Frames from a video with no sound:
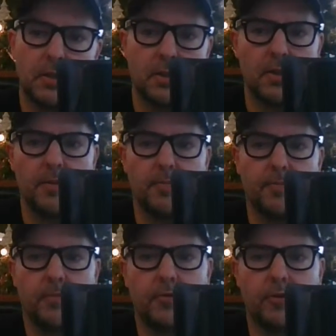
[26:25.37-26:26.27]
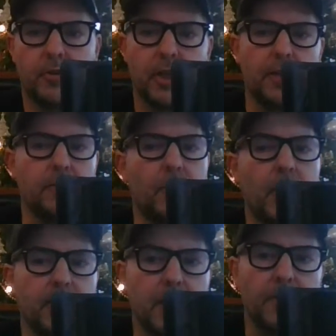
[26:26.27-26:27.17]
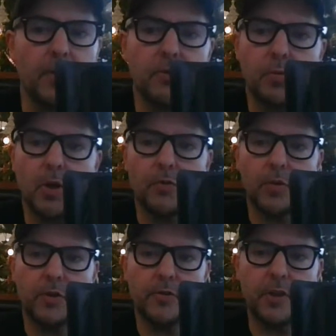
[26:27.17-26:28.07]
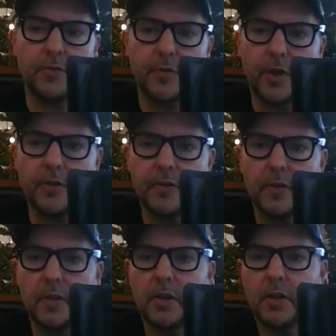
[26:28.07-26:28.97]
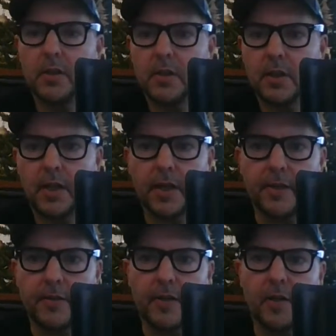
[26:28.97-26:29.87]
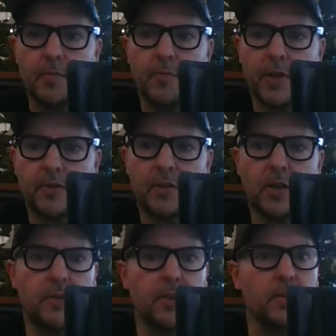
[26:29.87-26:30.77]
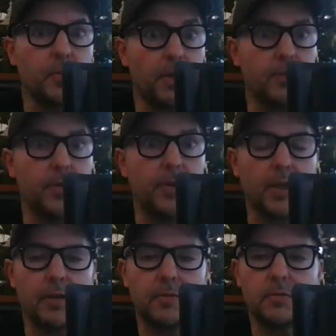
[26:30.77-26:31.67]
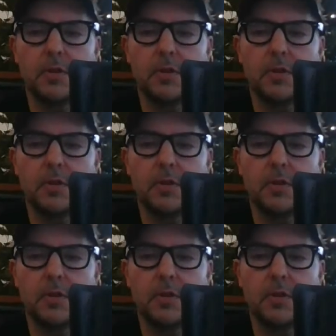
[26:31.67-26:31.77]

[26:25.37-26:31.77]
Um, it's just a case of writing down the 12 word seed phrase. And um, that's a nice, easy way of doing it.